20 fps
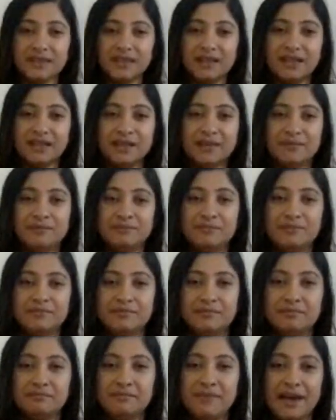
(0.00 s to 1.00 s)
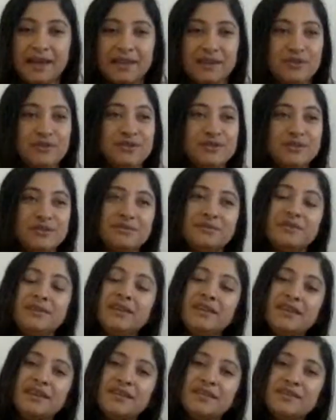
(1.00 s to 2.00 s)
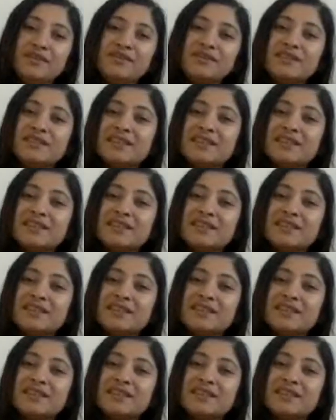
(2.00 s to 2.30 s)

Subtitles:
um, my YouTube videos.